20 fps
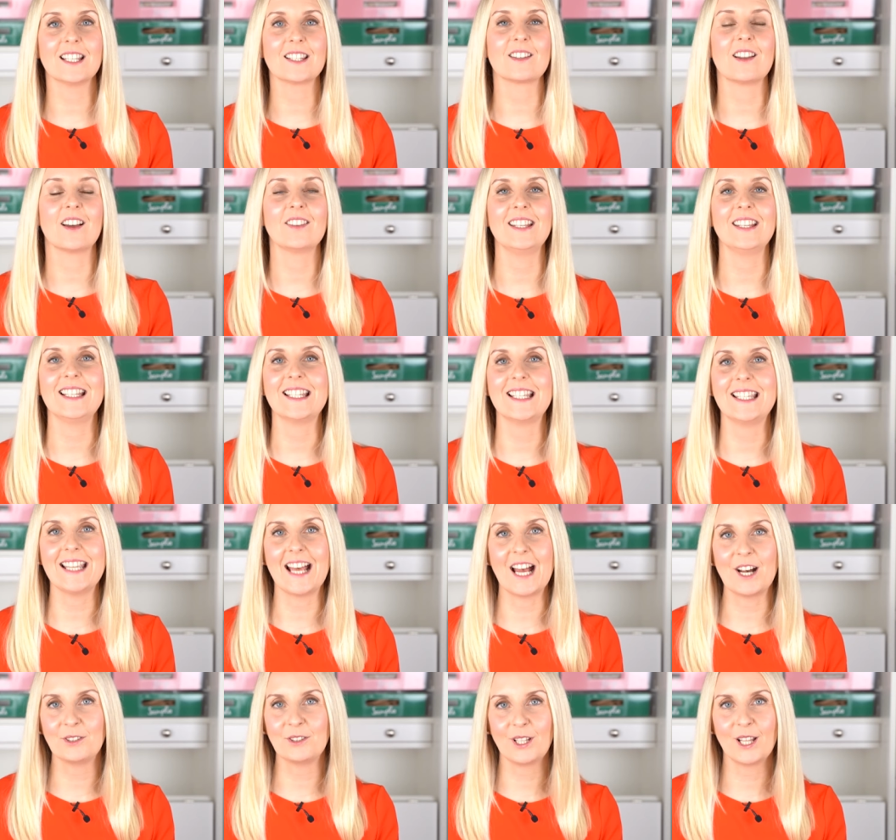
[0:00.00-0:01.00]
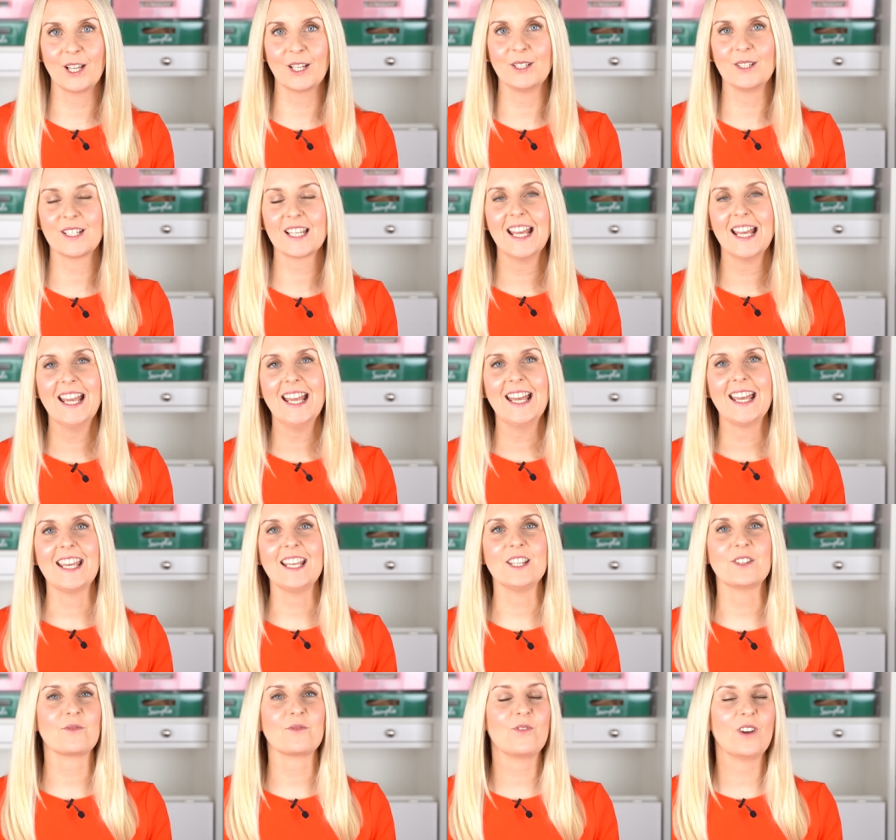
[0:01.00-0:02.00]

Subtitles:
there's nothing to download. It's